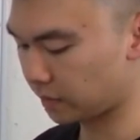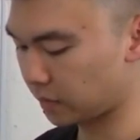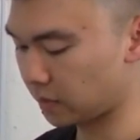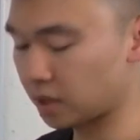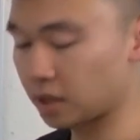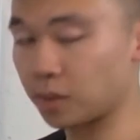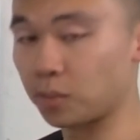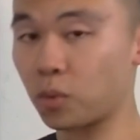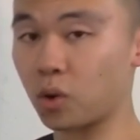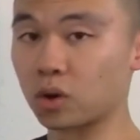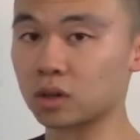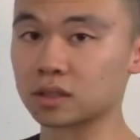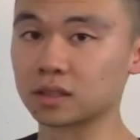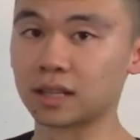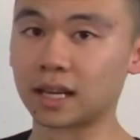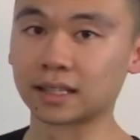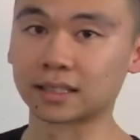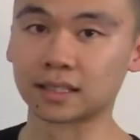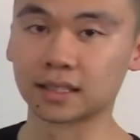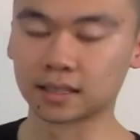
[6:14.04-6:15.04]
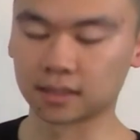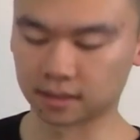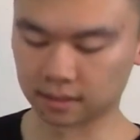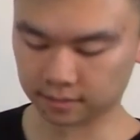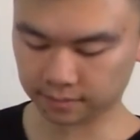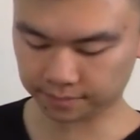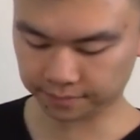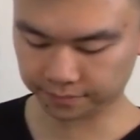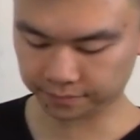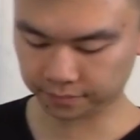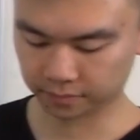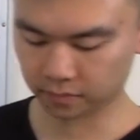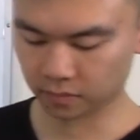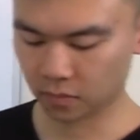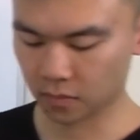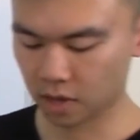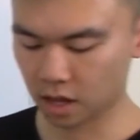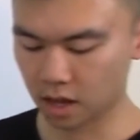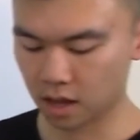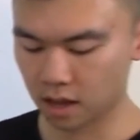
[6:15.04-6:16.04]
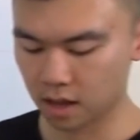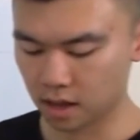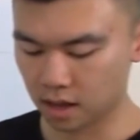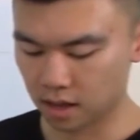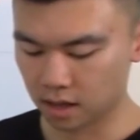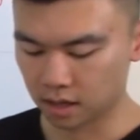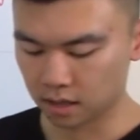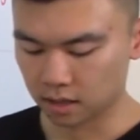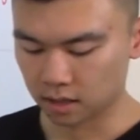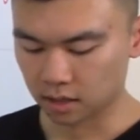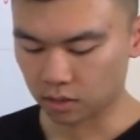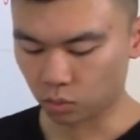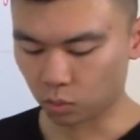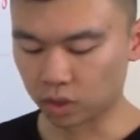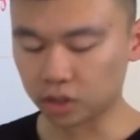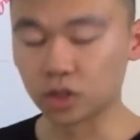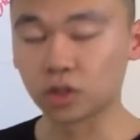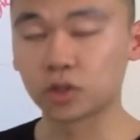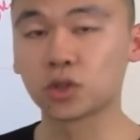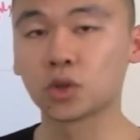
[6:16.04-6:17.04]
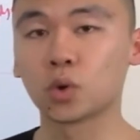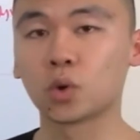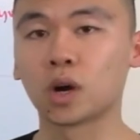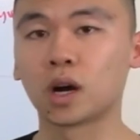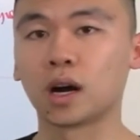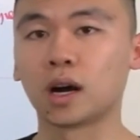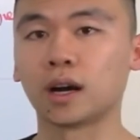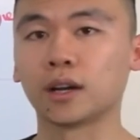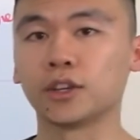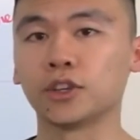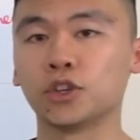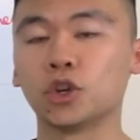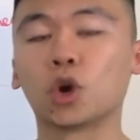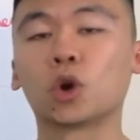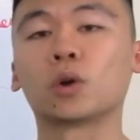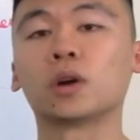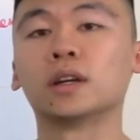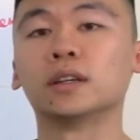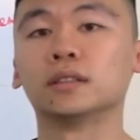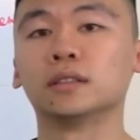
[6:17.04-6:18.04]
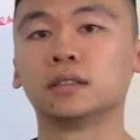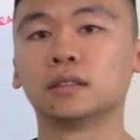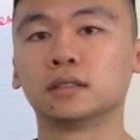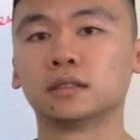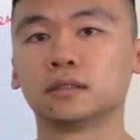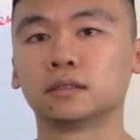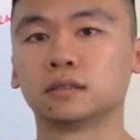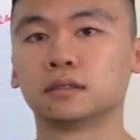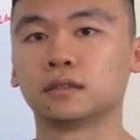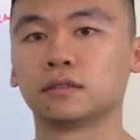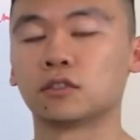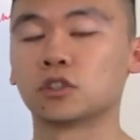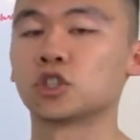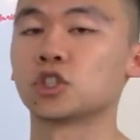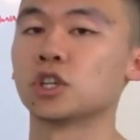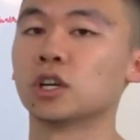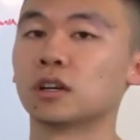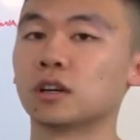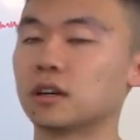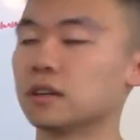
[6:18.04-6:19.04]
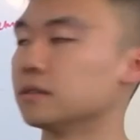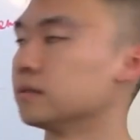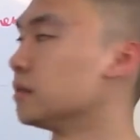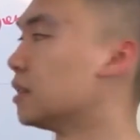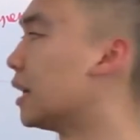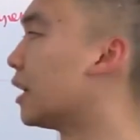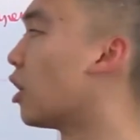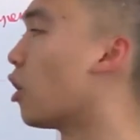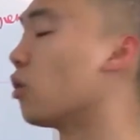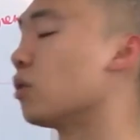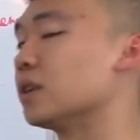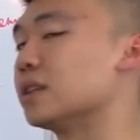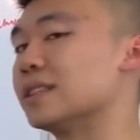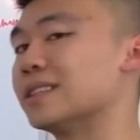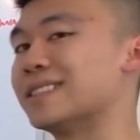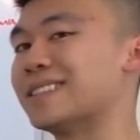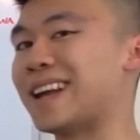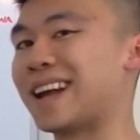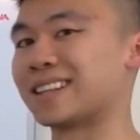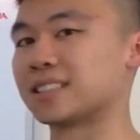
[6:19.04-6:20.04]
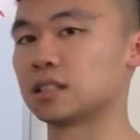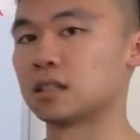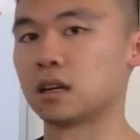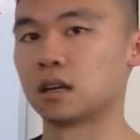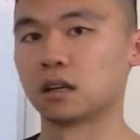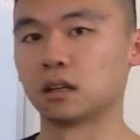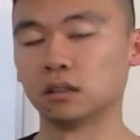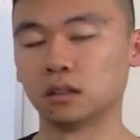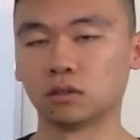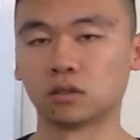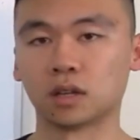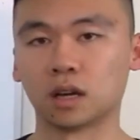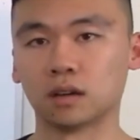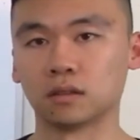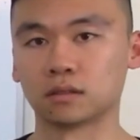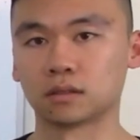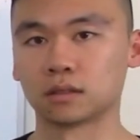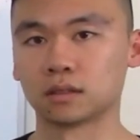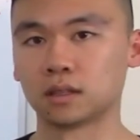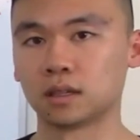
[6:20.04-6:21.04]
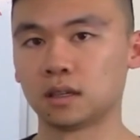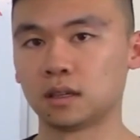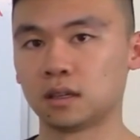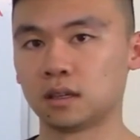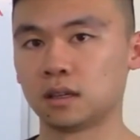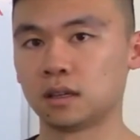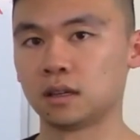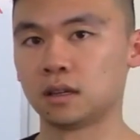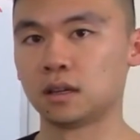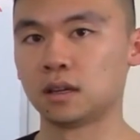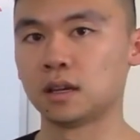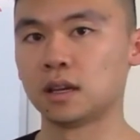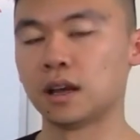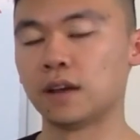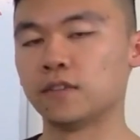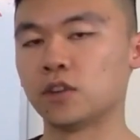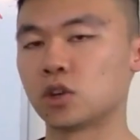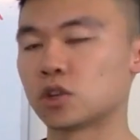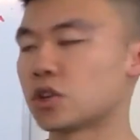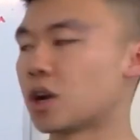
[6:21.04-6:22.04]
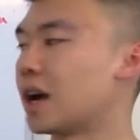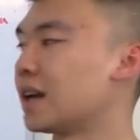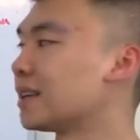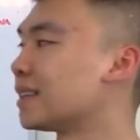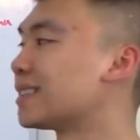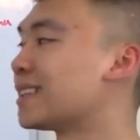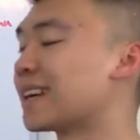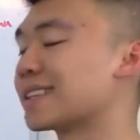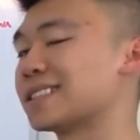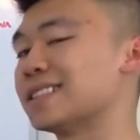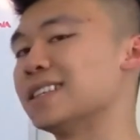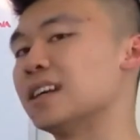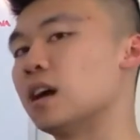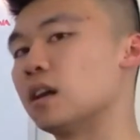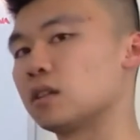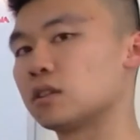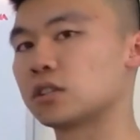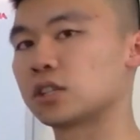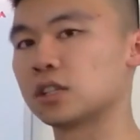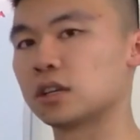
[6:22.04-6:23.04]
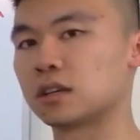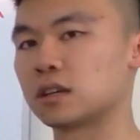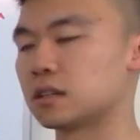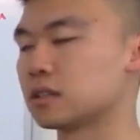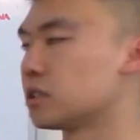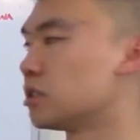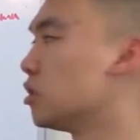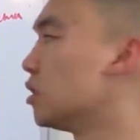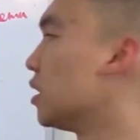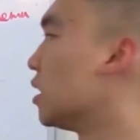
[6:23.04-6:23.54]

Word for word: the boards like this. When you do a urine for sugar. It only detects glucose. If you're trying to detect the other sugars, you need